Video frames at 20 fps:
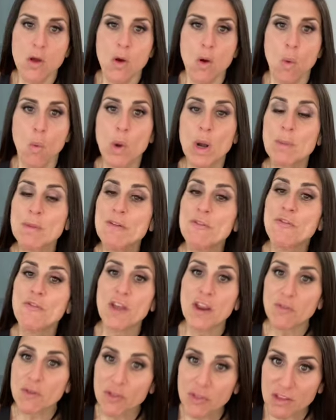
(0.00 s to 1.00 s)
One of my
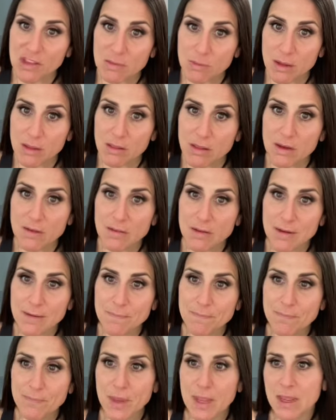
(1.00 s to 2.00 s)
favorite things about
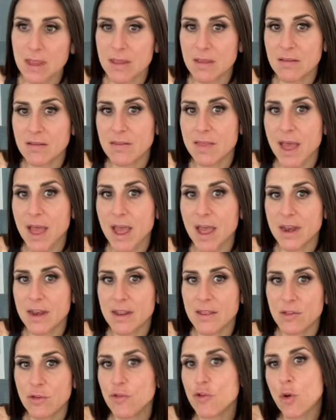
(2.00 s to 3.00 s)
LinkedIn is that
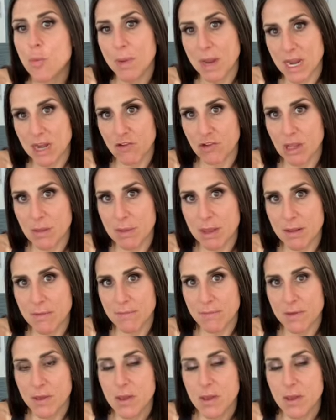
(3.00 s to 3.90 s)
there's no page limit.